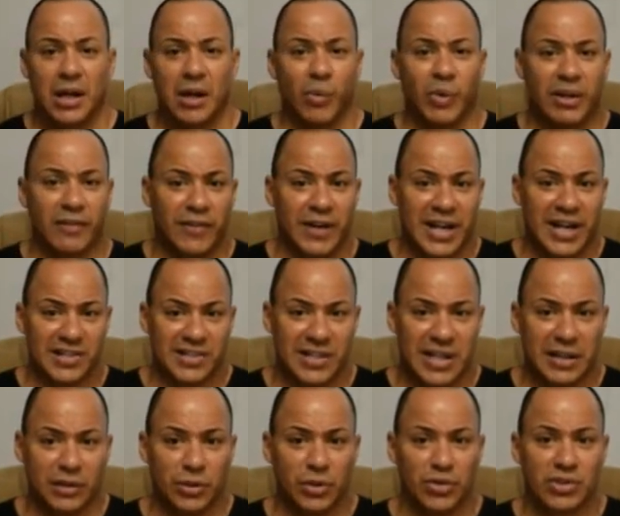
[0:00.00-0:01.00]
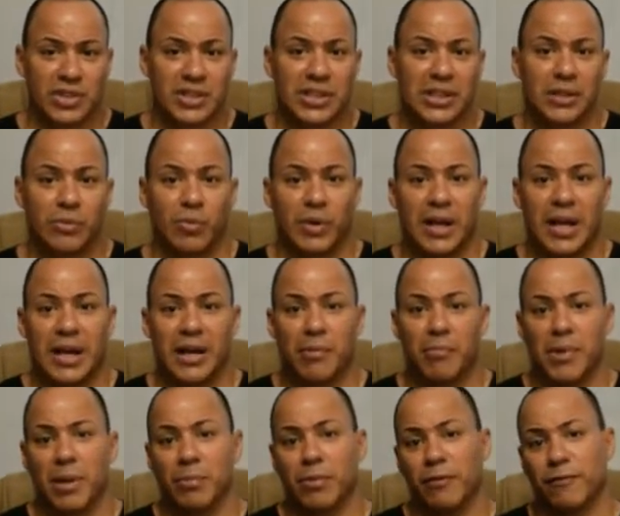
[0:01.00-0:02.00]
We invited San Lucie, we had a
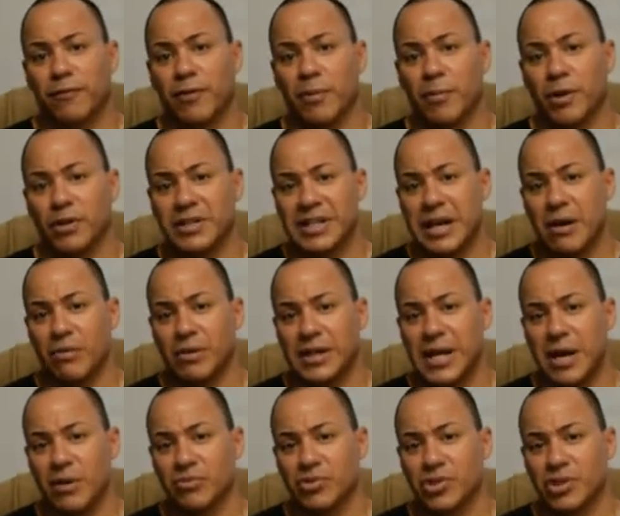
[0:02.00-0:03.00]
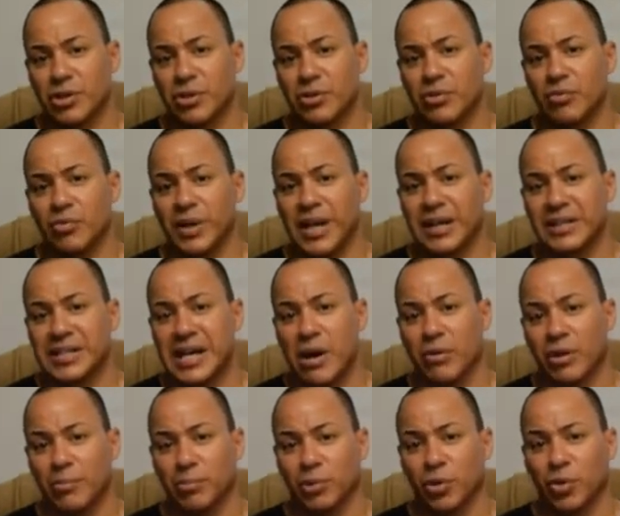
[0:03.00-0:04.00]
member from our town council, we had
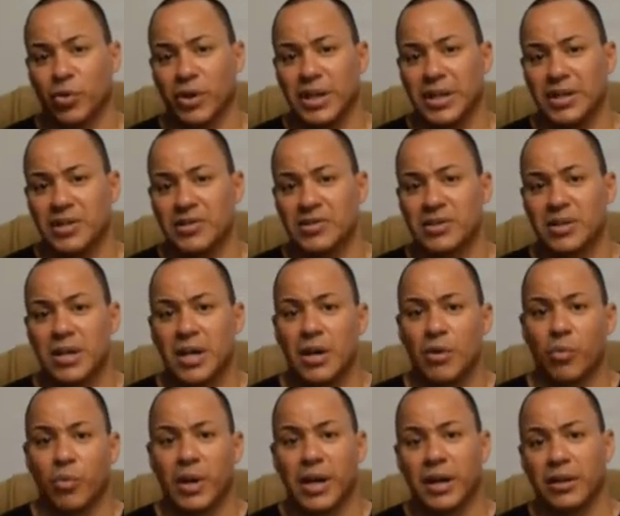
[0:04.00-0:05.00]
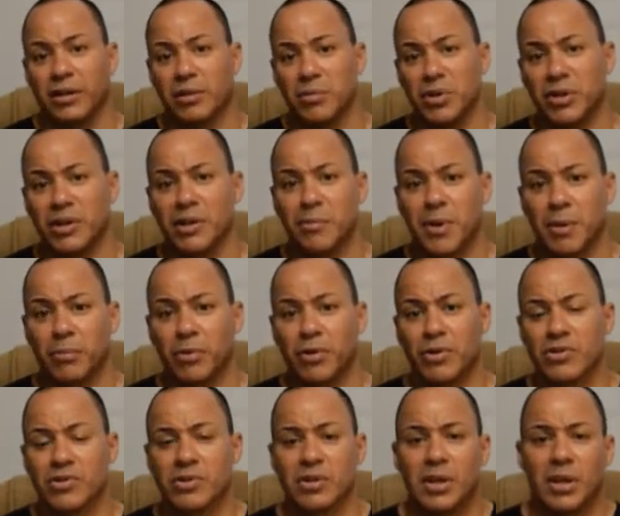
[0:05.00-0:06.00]
town employees, we had community
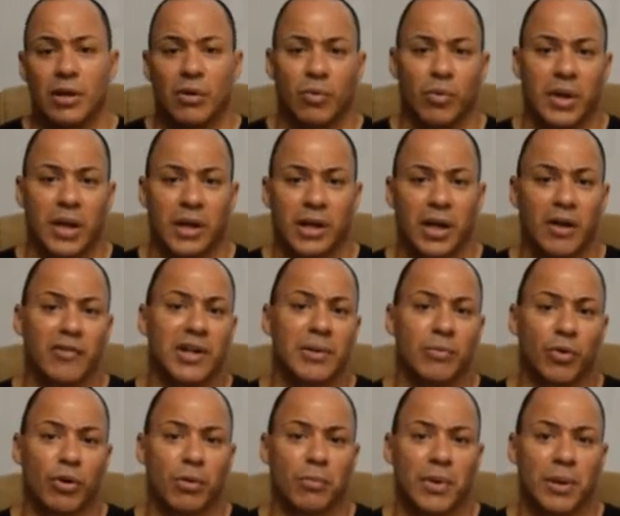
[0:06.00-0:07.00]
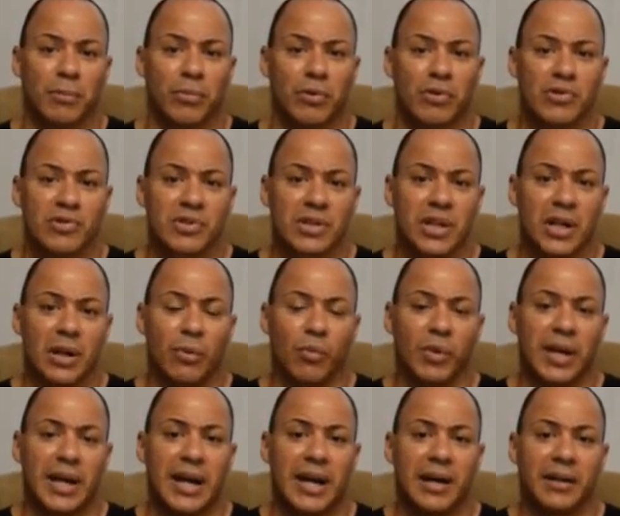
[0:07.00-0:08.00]
members, we had governing board members, and
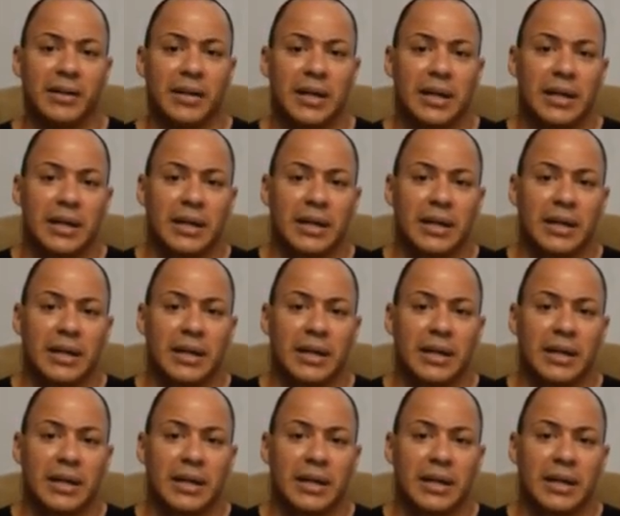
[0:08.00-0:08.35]
we had